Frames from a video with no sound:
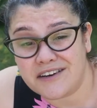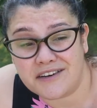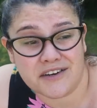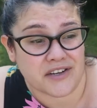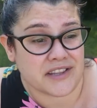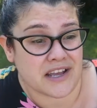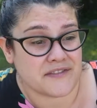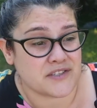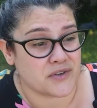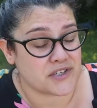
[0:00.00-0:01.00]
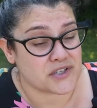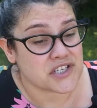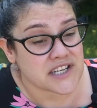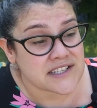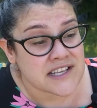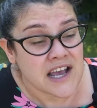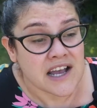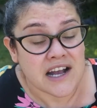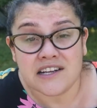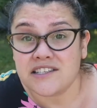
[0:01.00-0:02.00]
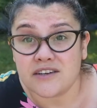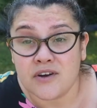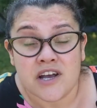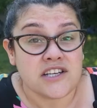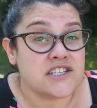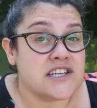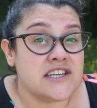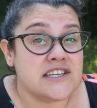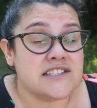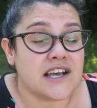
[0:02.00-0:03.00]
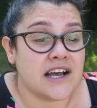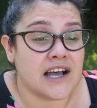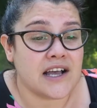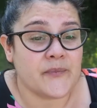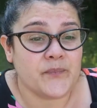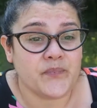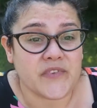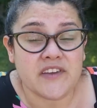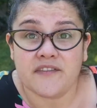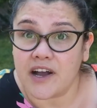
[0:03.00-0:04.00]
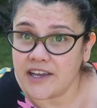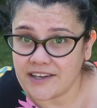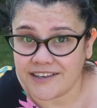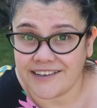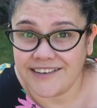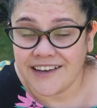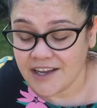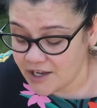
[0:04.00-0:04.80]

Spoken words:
Her life is going to shits until she's invited